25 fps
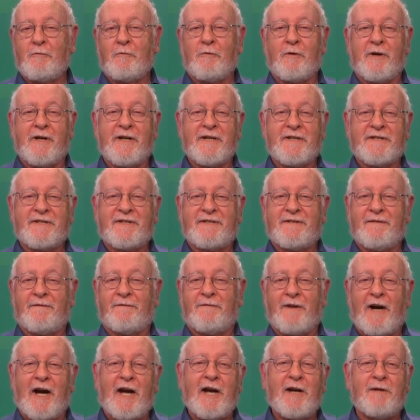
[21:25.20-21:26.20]
was
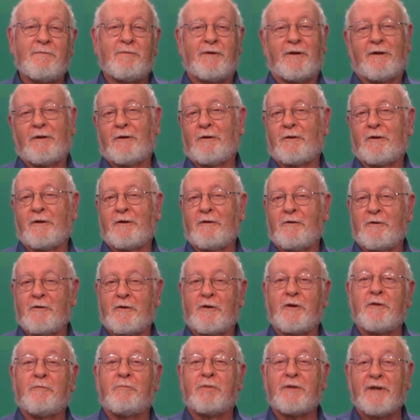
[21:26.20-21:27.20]
viable
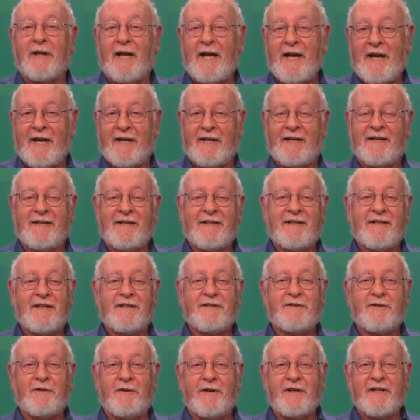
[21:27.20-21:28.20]
or could play
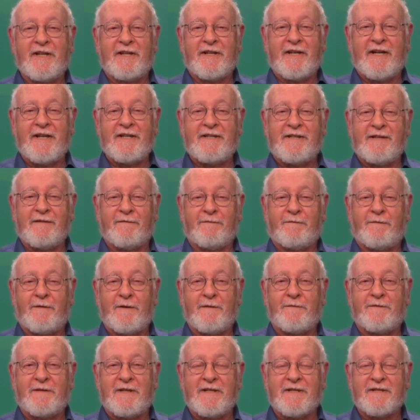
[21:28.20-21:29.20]
during the
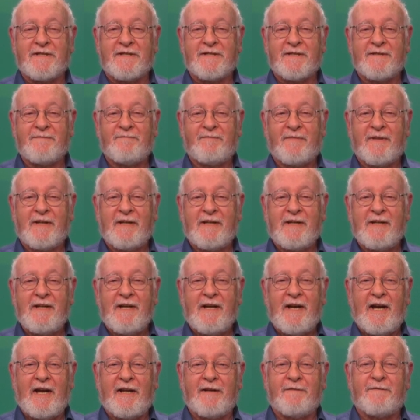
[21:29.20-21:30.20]
1950s,
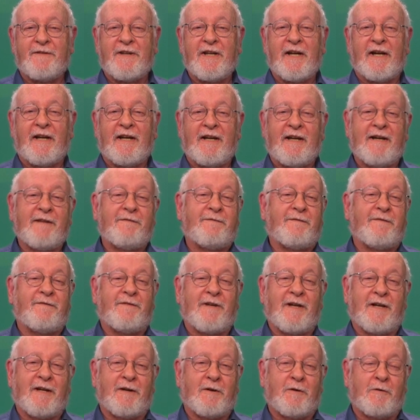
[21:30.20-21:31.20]
and if
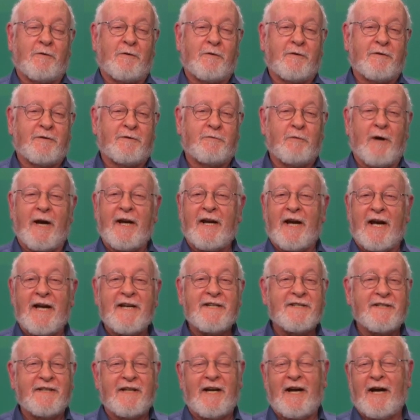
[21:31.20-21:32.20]
Dwight
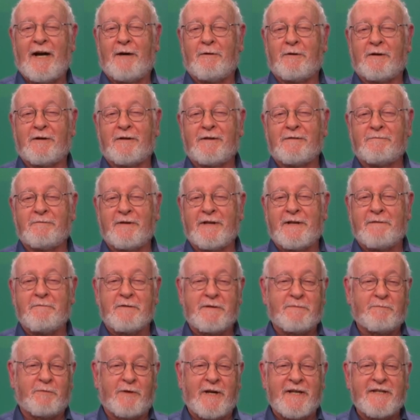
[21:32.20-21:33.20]
Eisenhower, when he
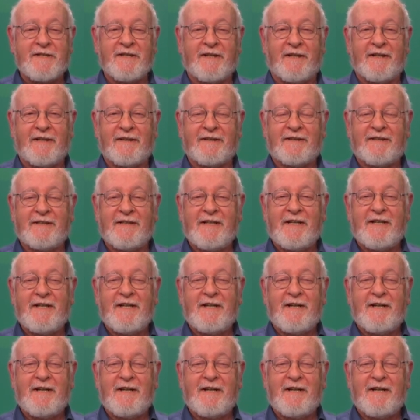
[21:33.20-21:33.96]
was president,